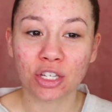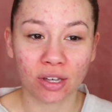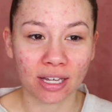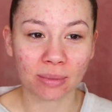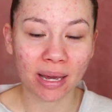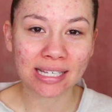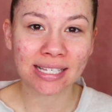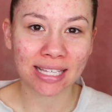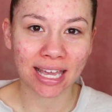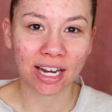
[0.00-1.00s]
You guys, my
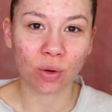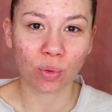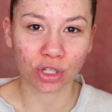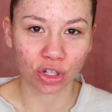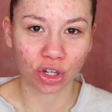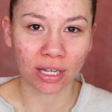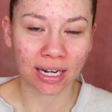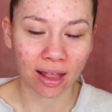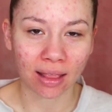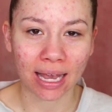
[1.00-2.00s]
skin was
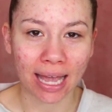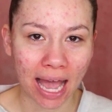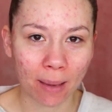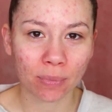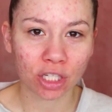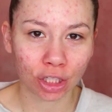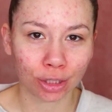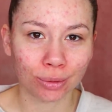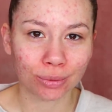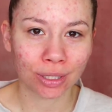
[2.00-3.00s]
looking like
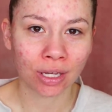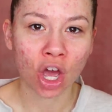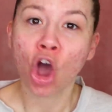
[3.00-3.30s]
absolute